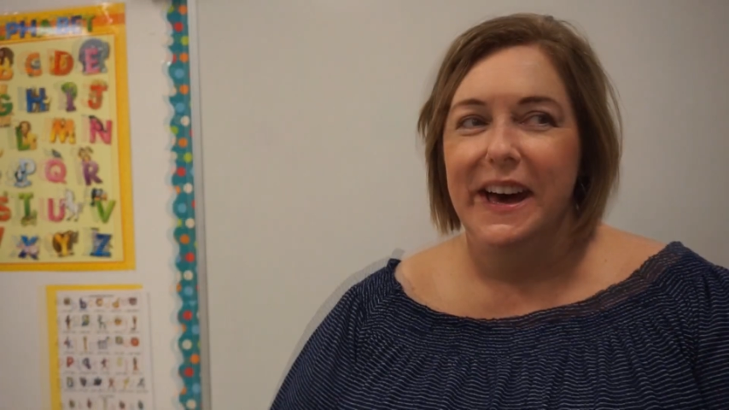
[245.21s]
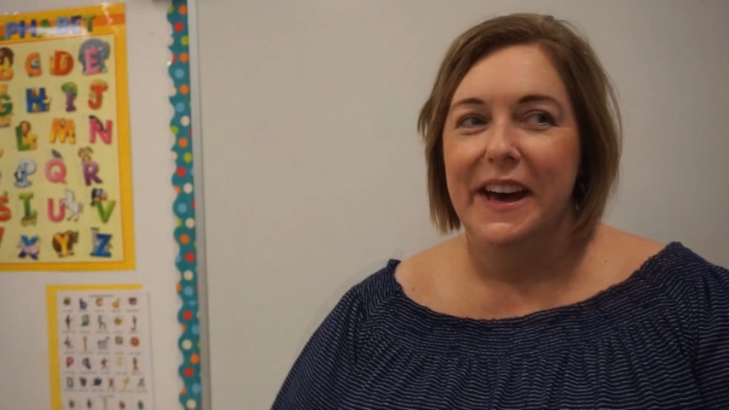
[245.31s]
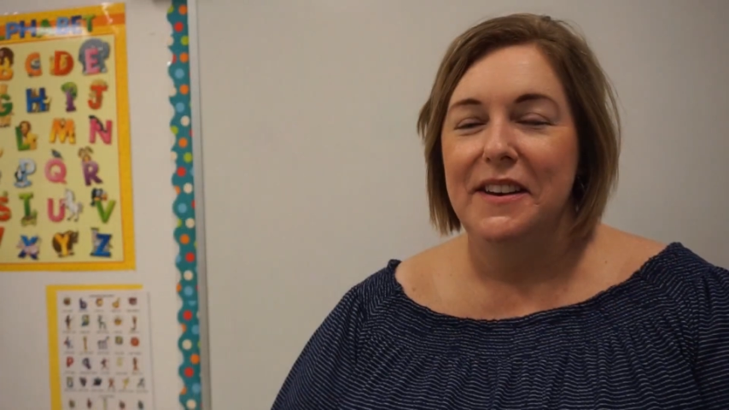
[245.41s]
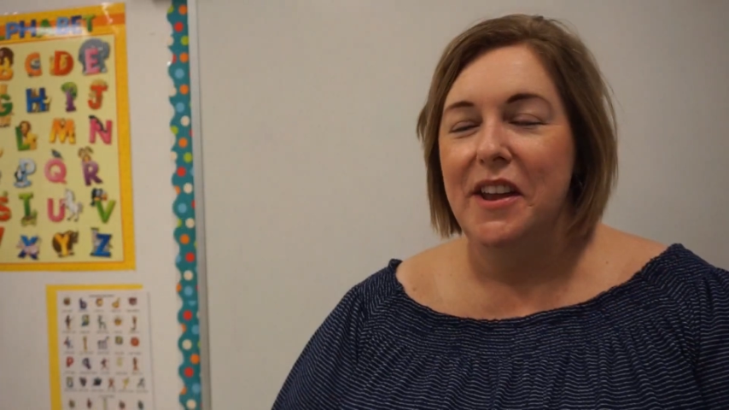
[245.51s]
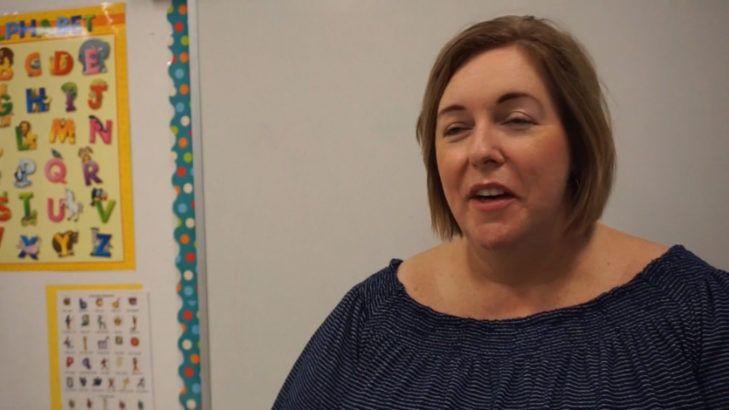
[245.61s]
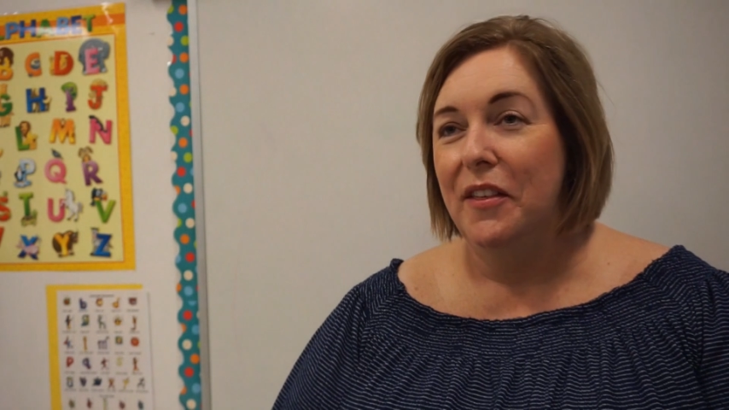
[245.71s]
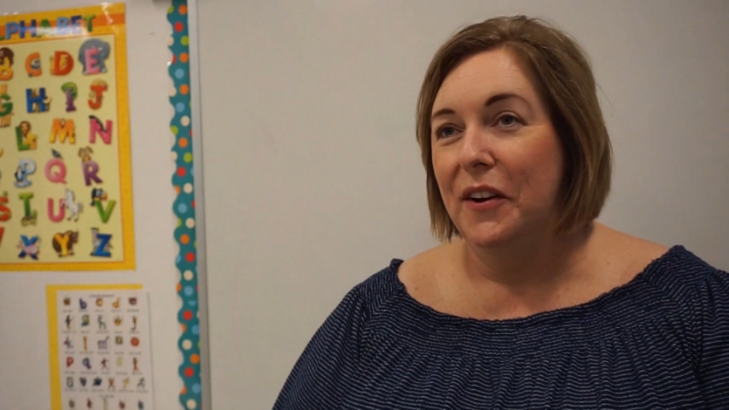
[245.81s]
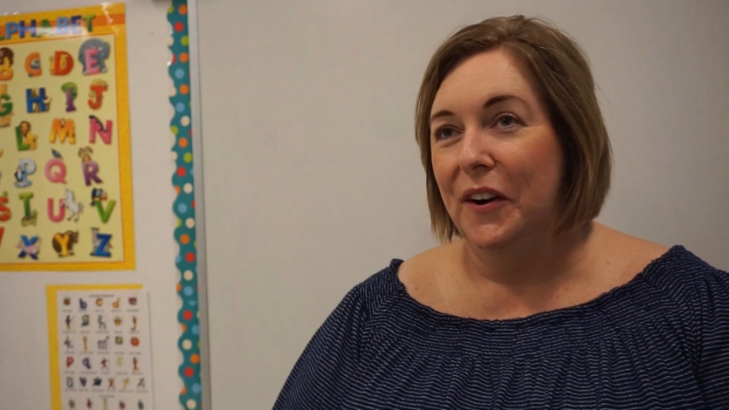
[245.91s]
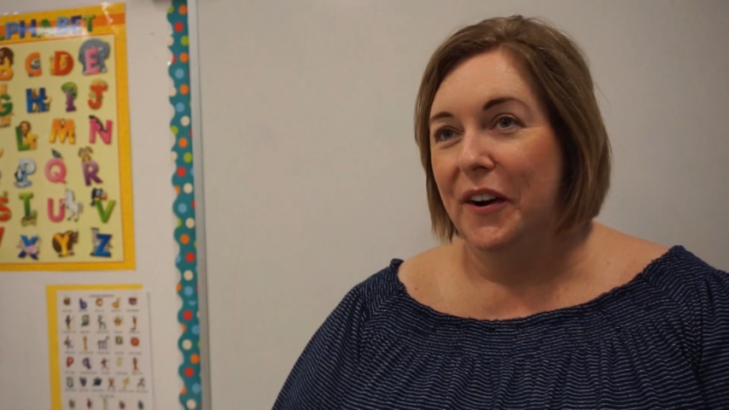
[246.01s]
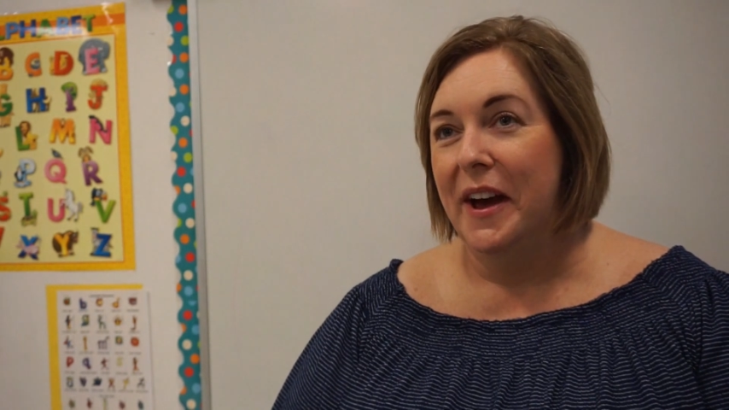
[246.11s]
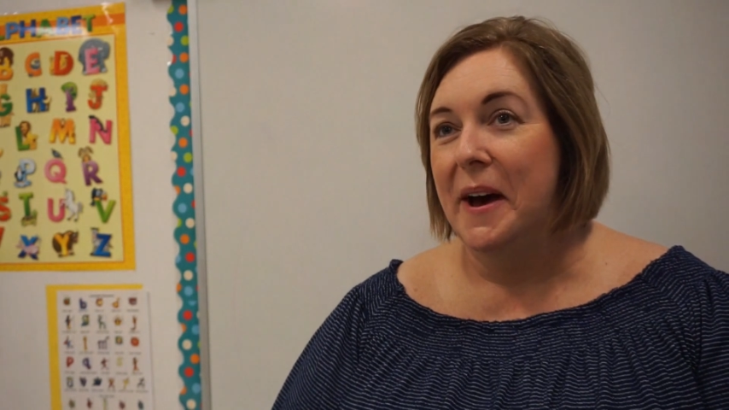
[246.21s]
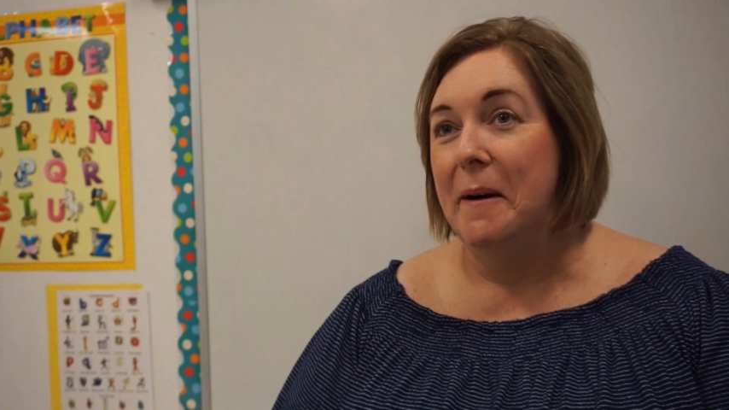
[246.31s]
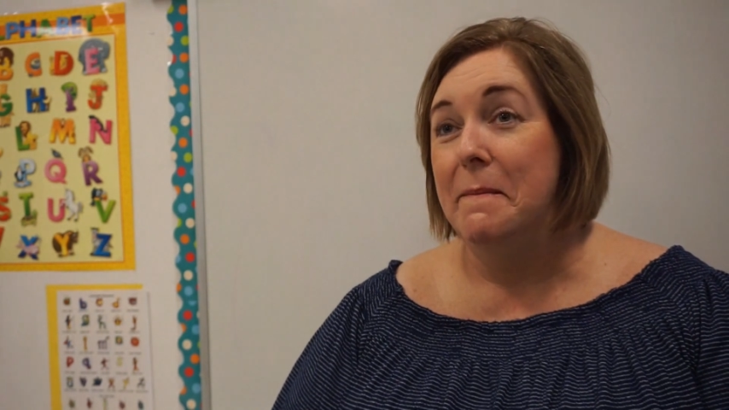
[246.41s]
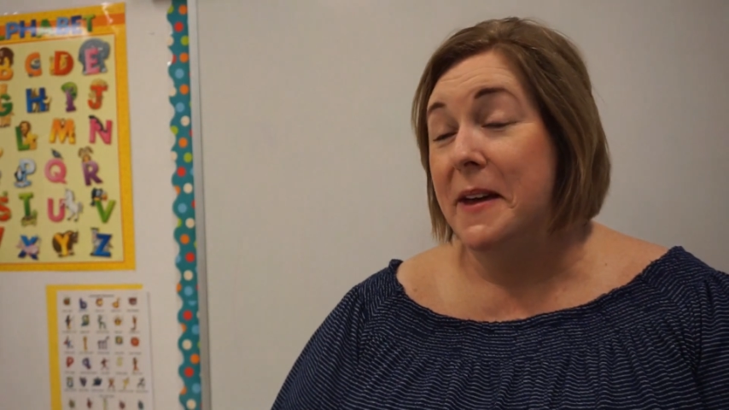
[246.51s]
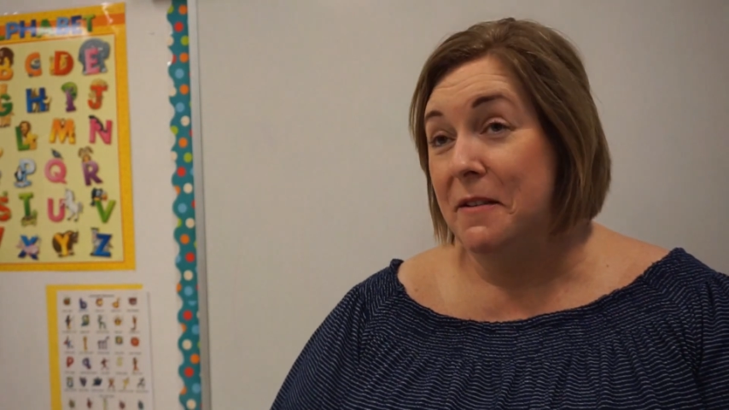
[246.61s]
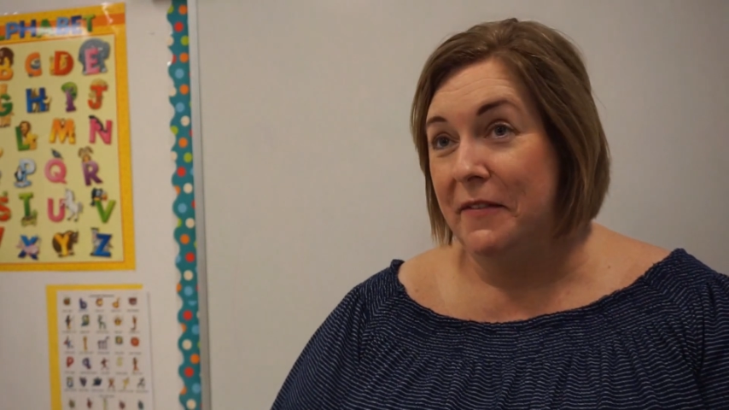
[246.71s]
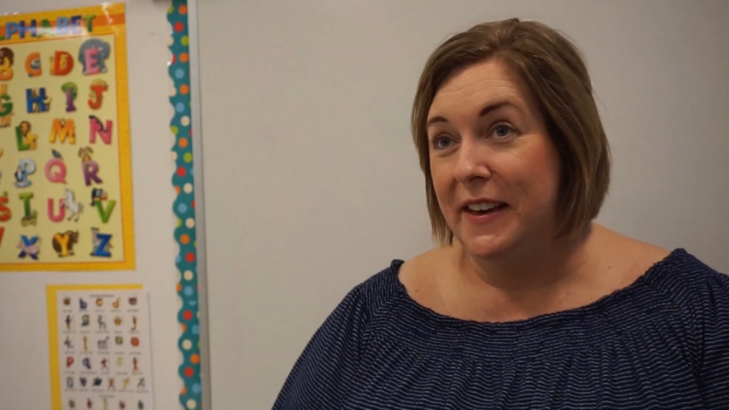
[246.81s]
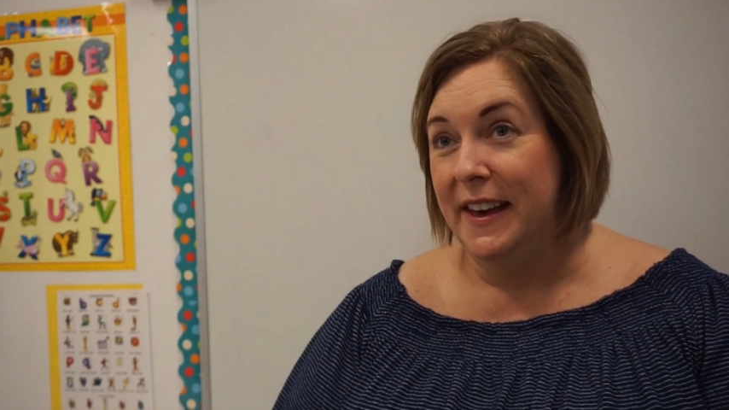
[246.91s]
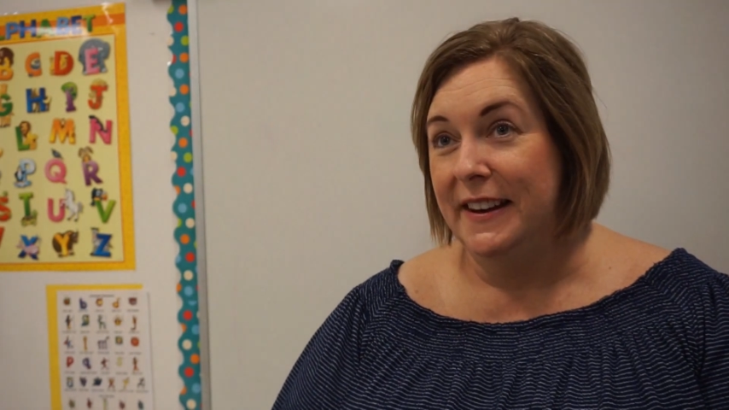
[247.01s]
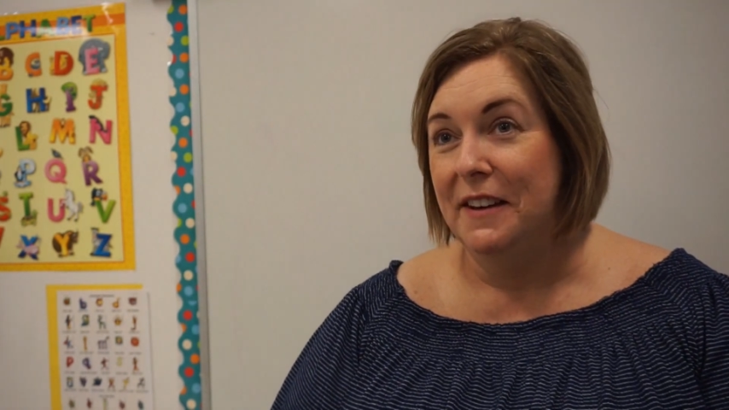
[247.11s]
Another
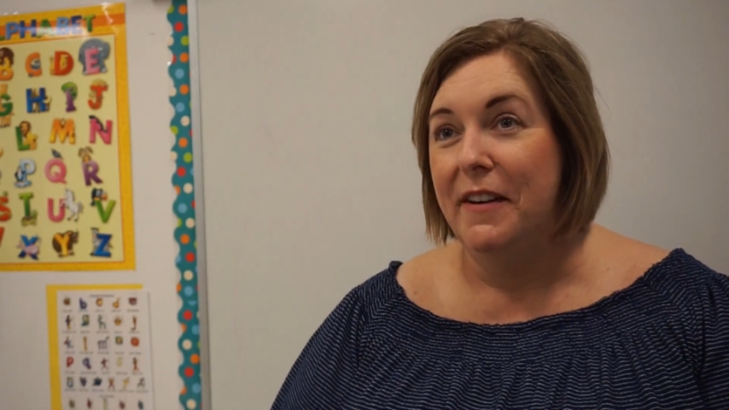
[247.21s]
benefit